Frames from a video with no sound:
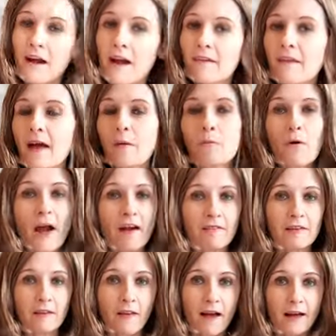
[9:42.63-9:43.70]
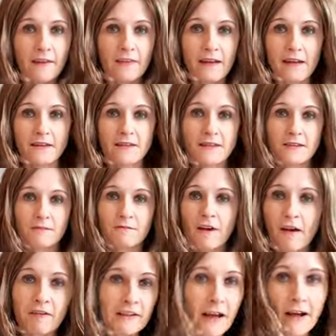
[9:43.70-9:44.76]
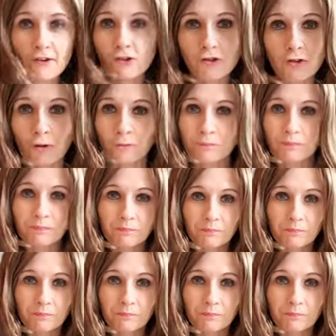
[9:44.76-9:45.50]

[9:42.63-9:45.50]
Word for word: And then wear it like this, very natural,